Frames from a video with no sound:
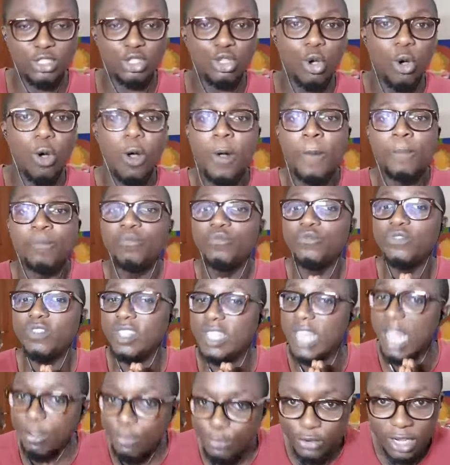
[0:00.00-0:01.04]
So
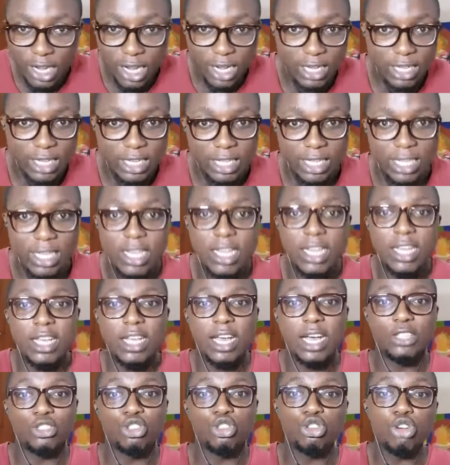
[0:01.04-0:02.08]
definitely,
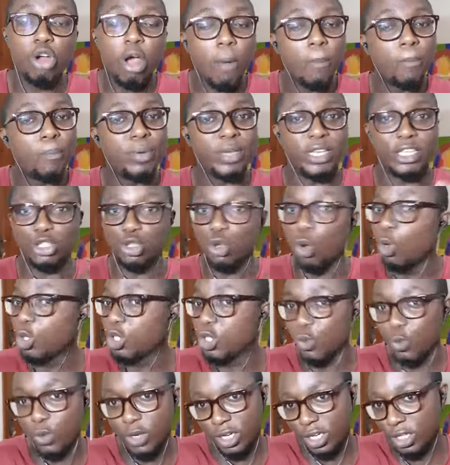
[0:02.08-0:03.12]
Trump is going
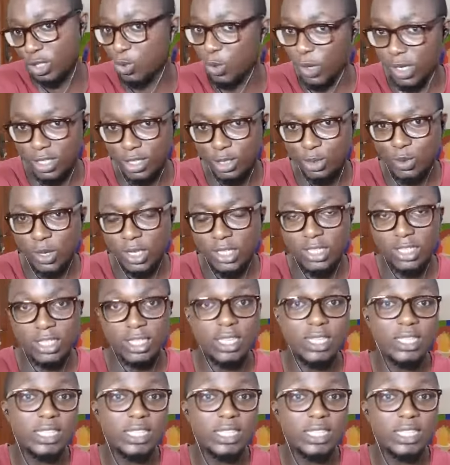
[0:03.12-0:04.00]
to win in 2020.